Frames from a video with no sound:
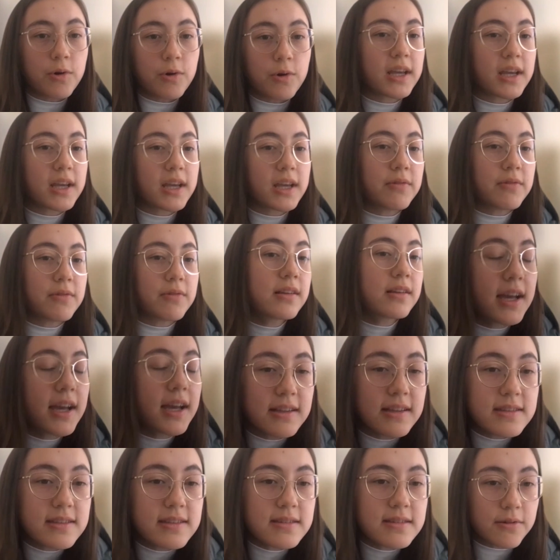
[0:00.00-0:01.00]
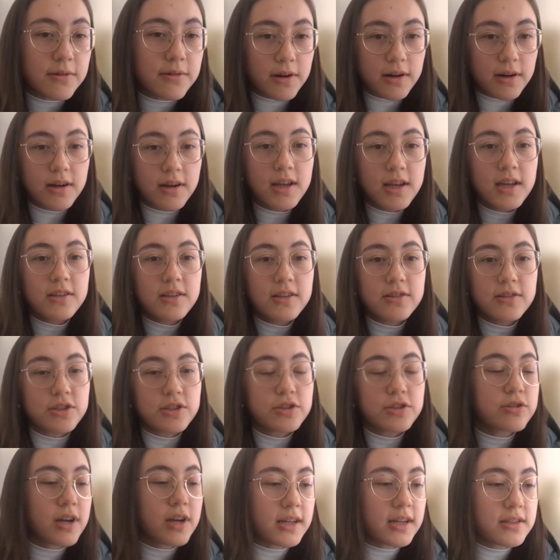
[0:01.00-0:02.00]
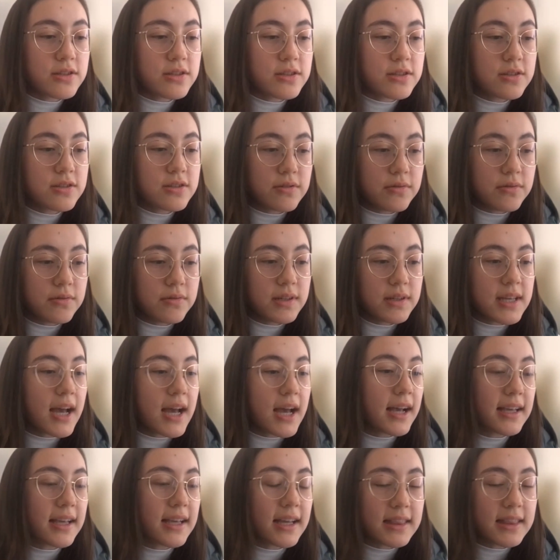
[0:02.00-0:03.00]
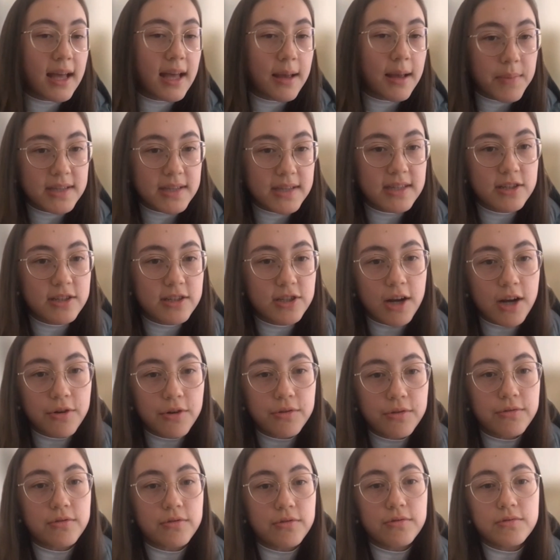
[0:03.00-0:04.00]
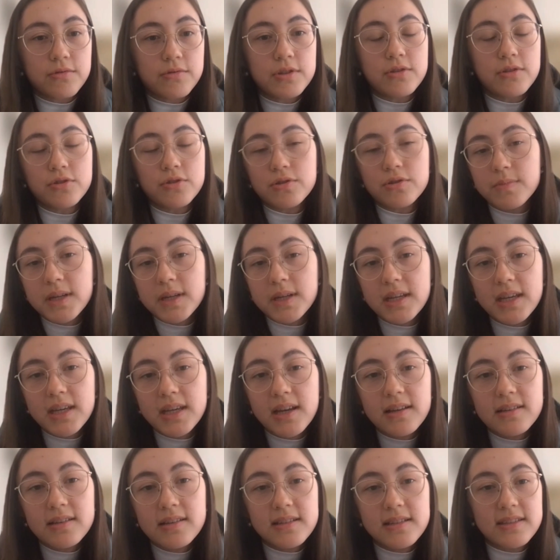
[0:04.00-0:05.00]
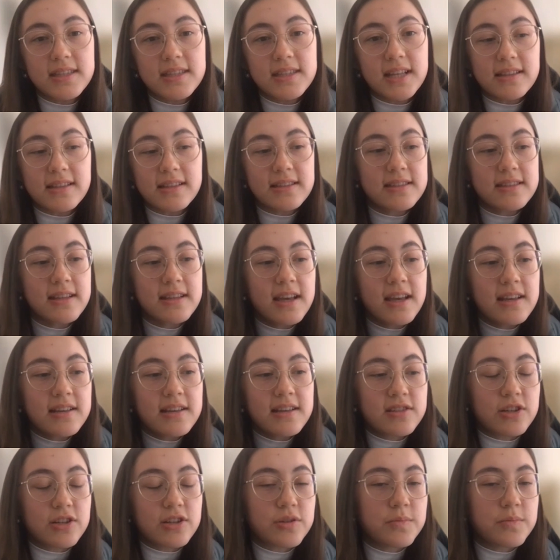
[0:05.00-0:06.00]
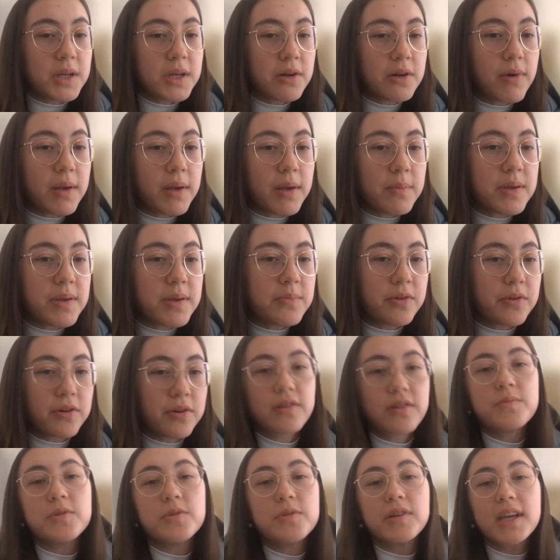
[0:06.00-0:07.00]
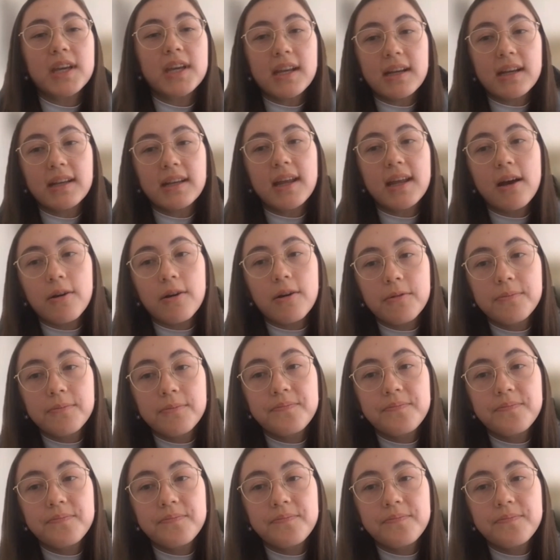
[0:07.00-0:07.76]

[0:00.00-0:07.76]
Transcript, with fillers: with clients, or just trying to, yeah, get that message out through social media, since that's such a big way people are communicating now.